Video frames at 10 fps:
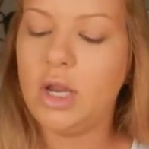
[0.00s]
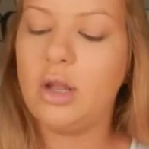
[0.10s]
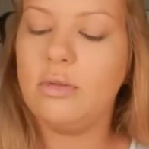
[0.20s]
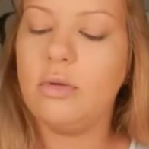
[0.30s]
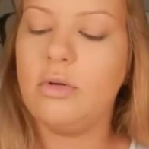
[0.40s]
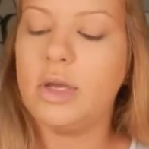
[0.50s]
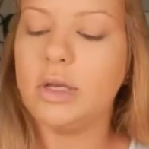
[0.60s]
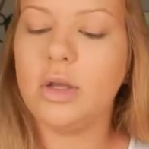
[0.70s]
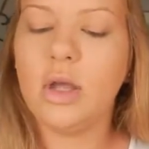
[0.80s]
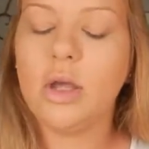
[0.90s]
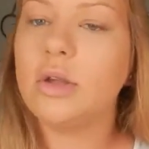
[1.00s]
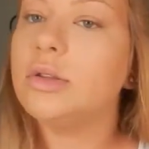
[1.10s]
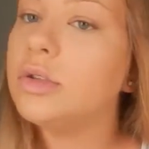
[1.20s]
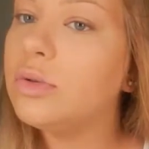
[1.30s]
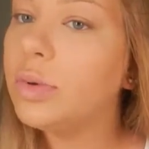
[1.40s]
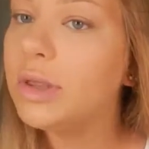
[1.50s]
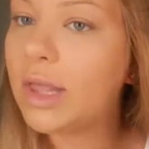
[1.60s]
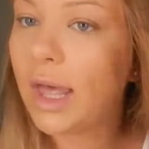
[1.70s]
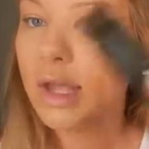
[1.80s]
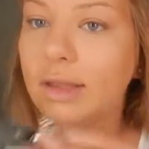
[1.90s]
and I'm going to put
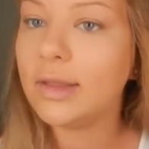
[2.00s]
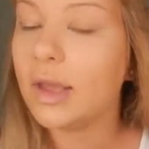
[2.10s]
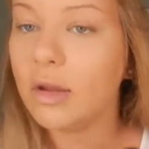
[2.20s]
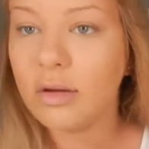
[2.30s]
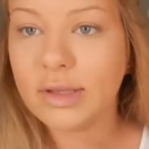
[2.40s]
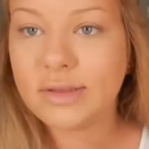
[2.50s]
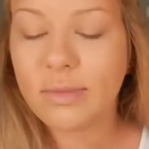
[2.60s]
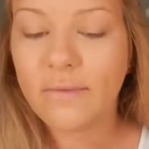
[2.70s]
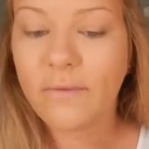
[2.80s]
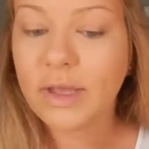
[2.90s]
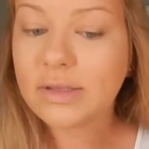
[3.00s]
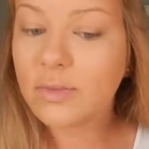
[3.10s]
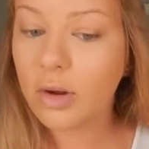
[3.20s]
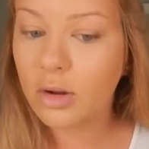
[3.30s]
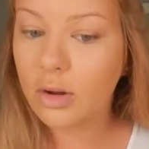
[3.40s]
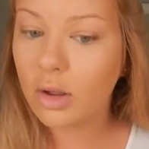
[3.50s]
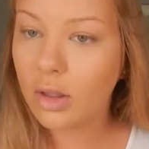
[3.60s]
that in the areas of my face where